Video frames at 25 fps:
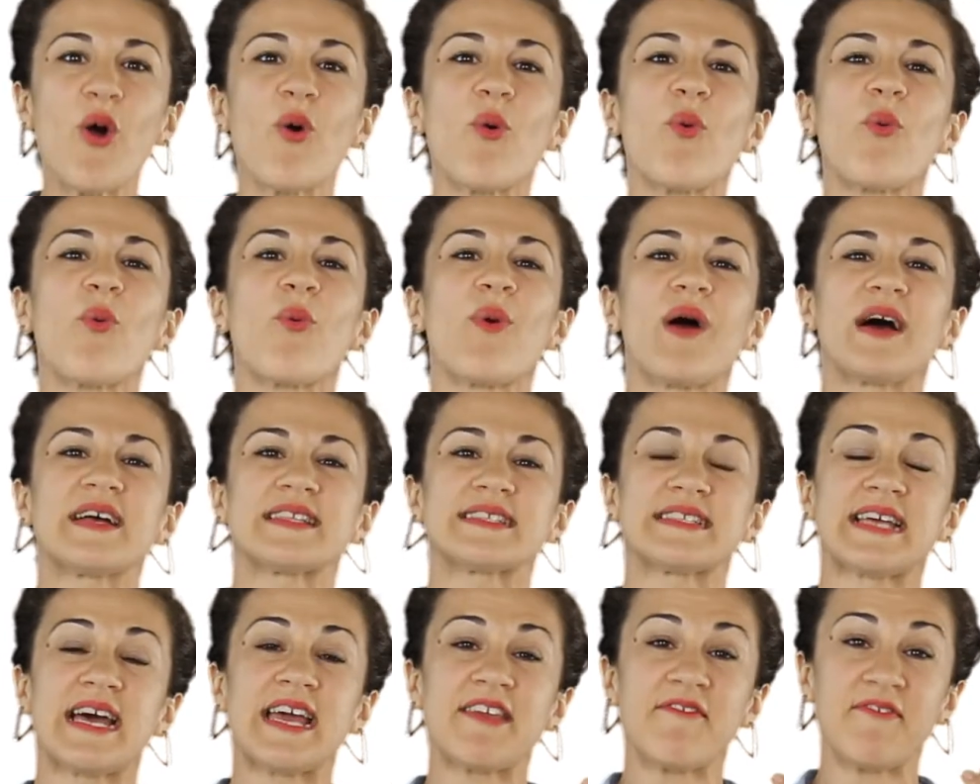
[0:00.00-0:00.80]

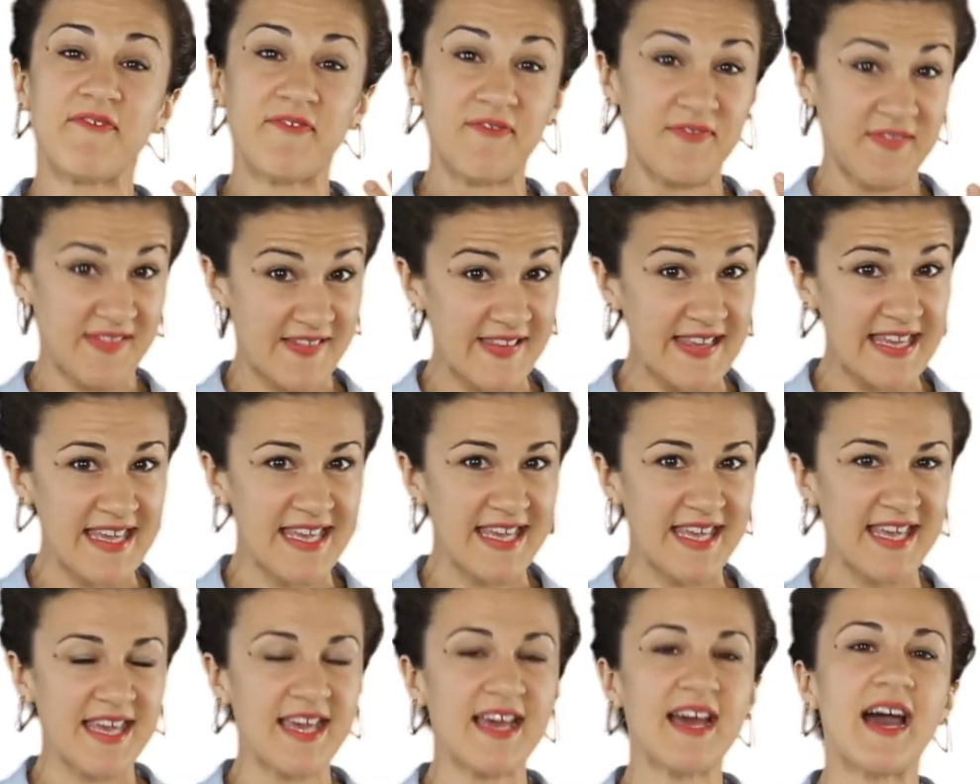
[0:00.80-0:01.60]
What I
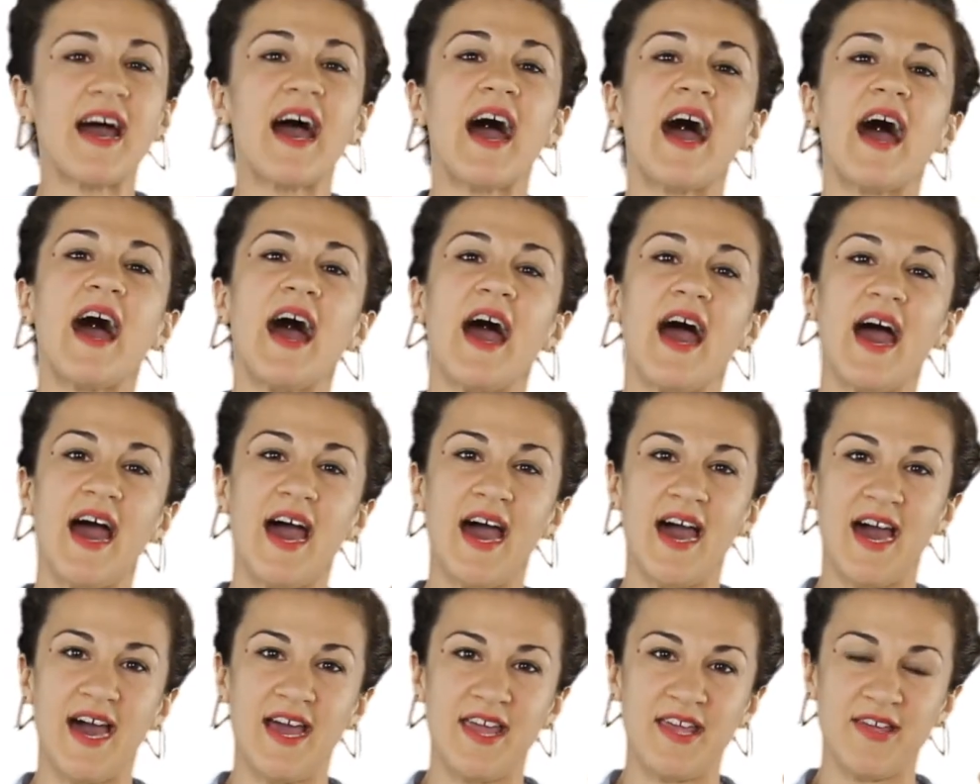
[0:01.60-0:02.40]
see,
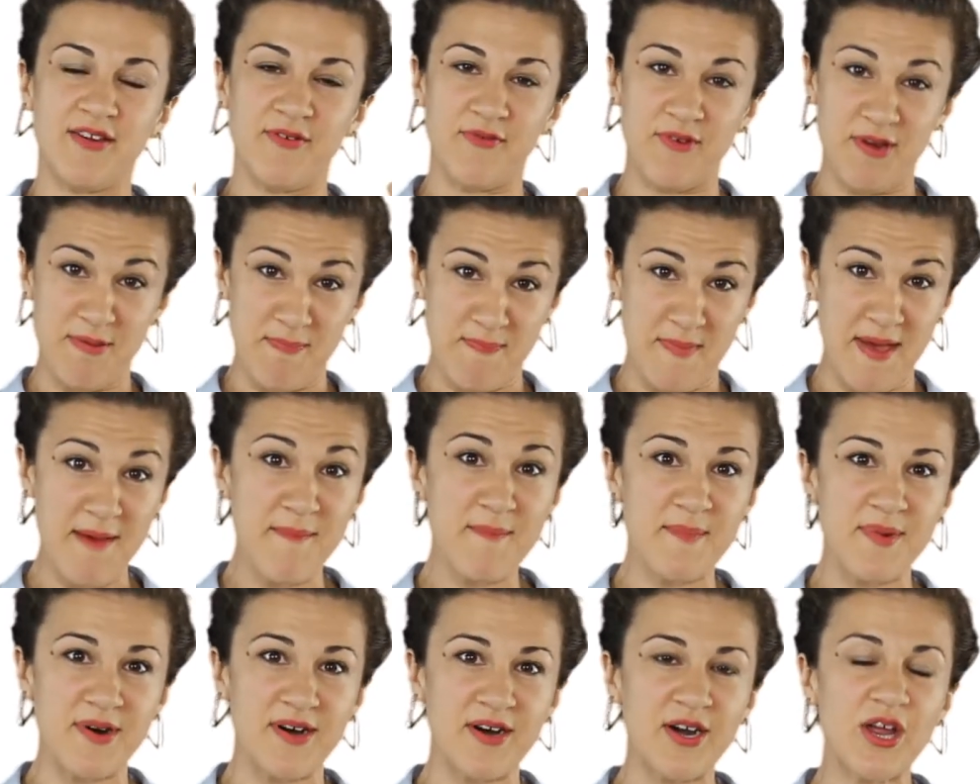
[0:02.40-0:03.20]
I
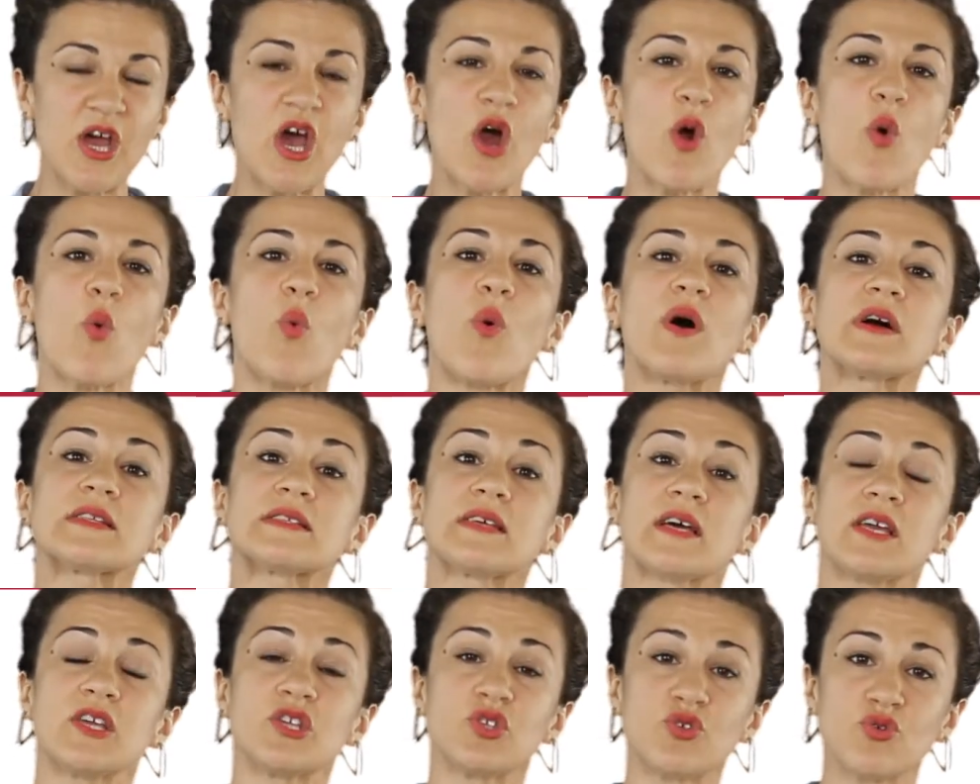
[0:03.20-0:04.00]
remember. What
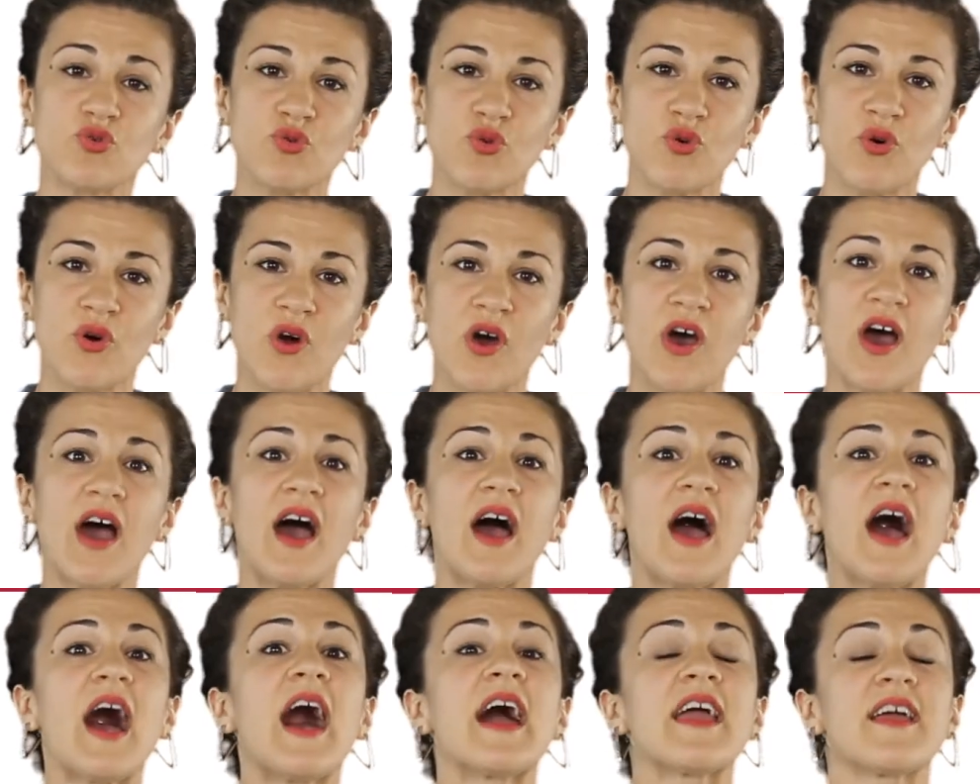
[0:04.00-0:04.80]
I do,
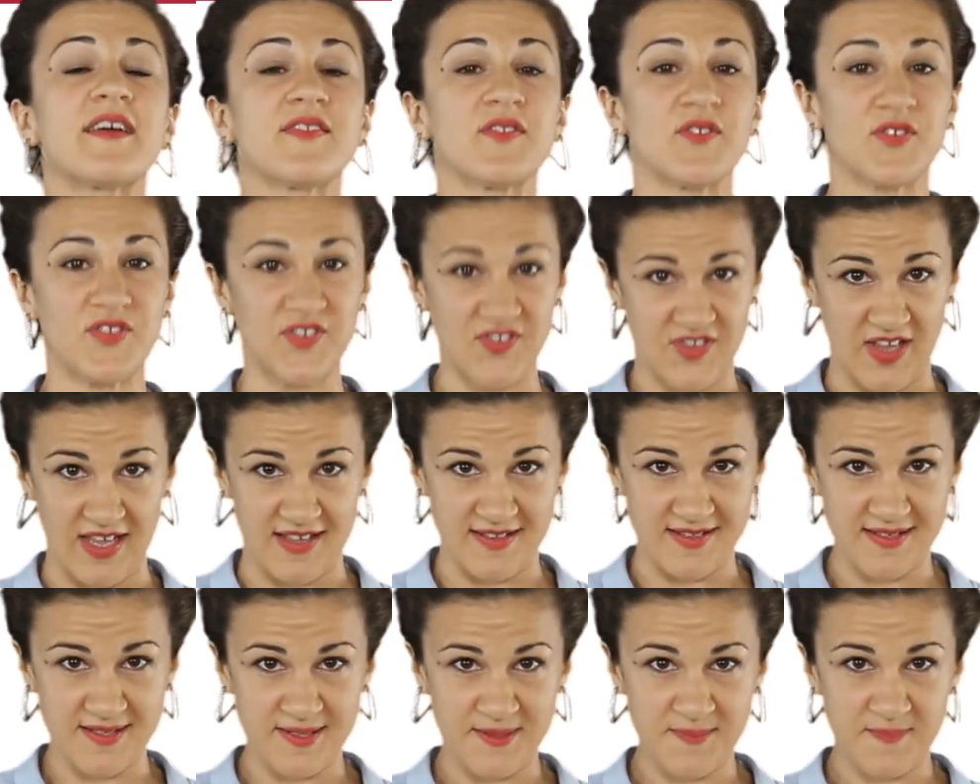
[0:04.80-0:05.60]
I
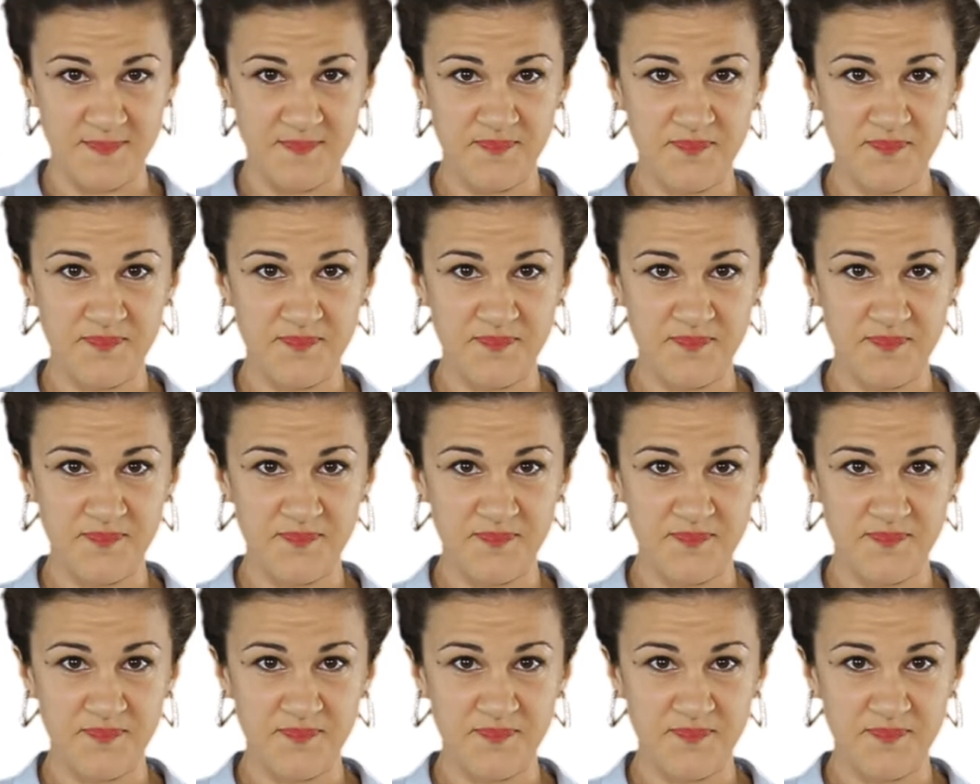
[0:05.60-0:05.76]
understand.